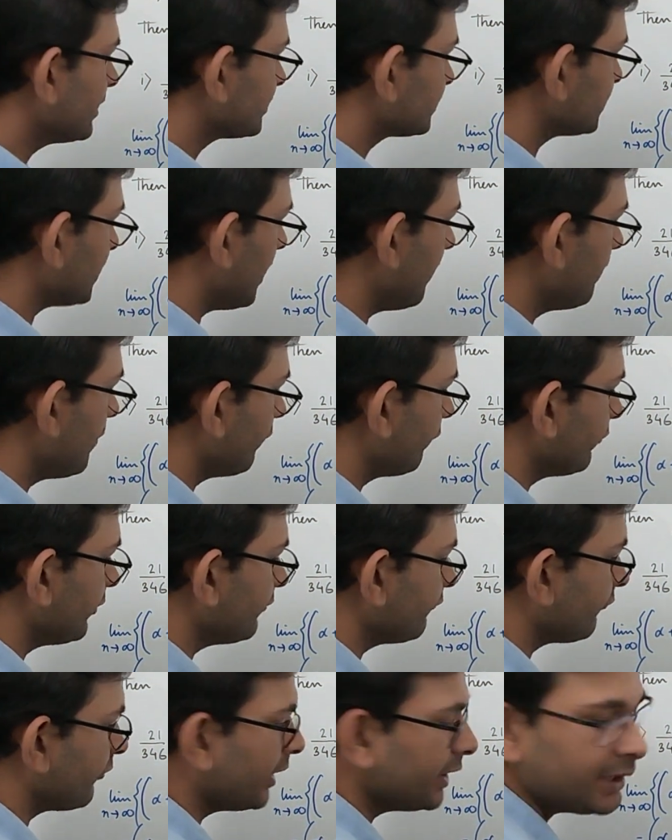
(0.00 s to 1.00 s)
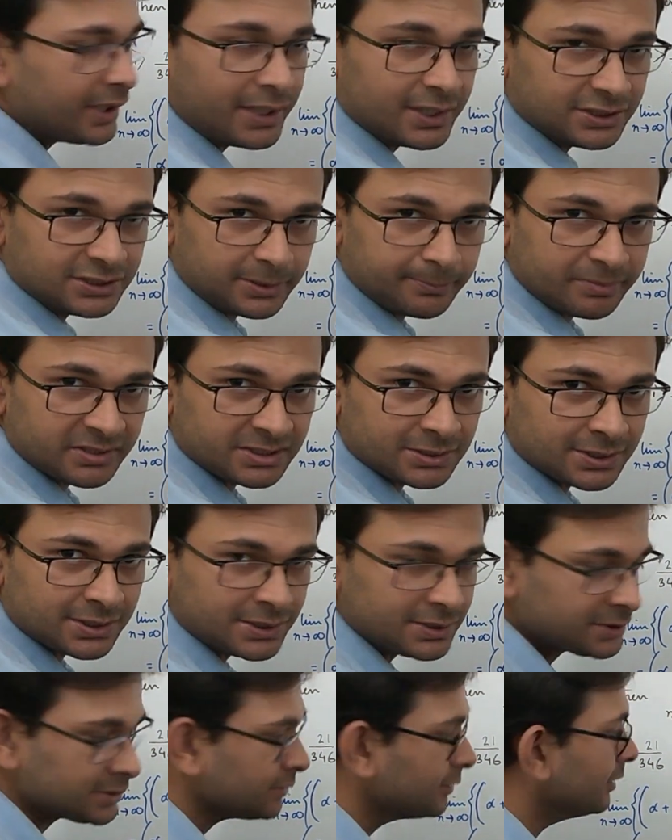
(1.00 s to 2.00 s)
Sum of infinite GP
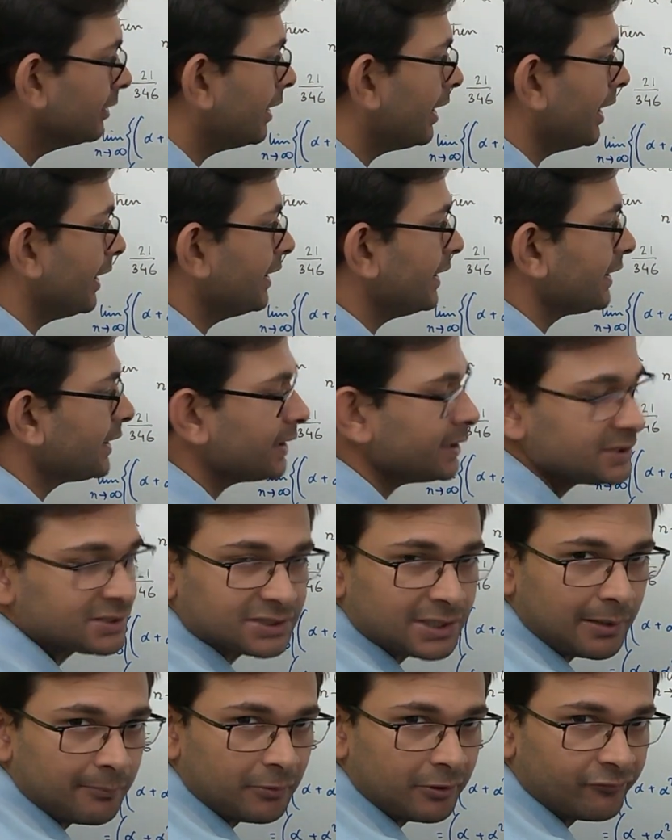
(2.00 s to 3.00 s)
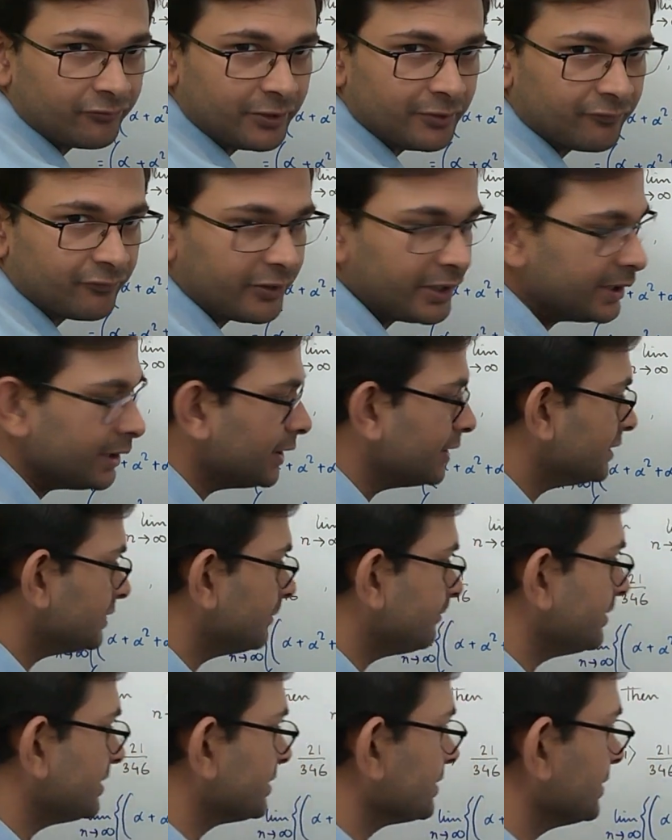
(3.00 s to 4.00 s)
series and again sum of infinite
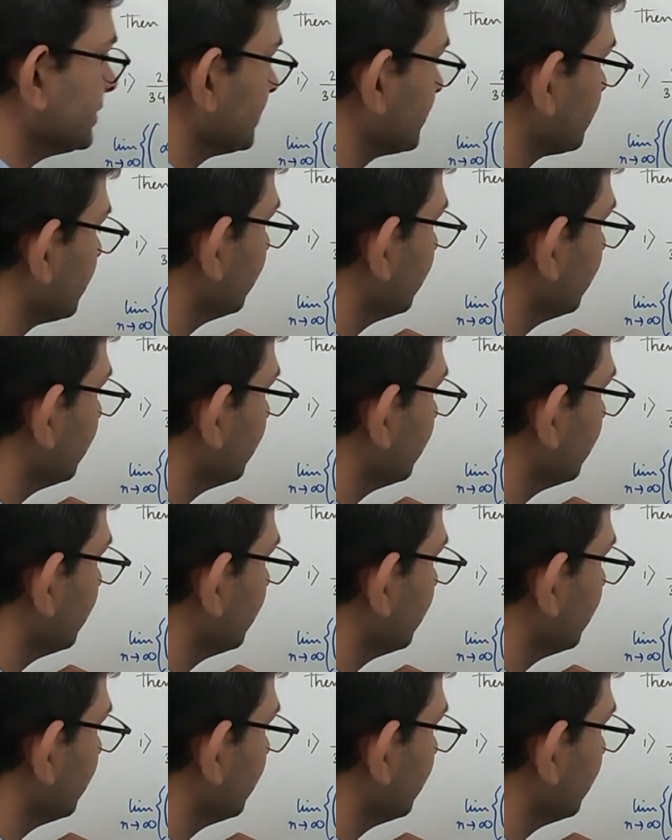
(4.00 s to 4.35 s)
GP series.